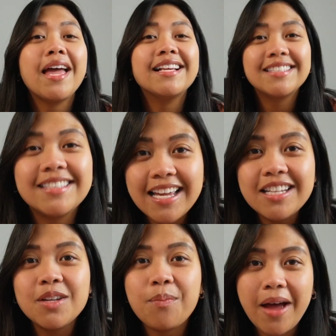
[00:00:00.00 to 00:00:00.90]

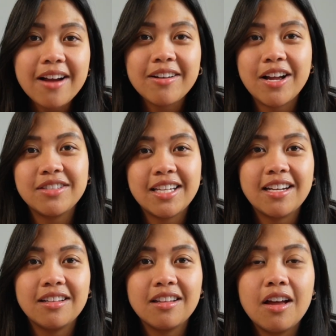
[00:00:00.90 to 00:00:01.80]
extended background to
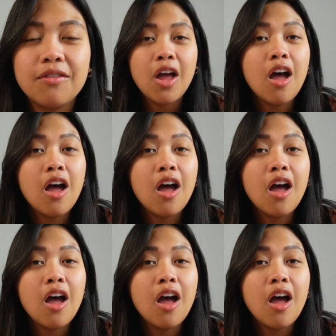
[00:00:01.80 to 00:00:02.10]
Hidden Love,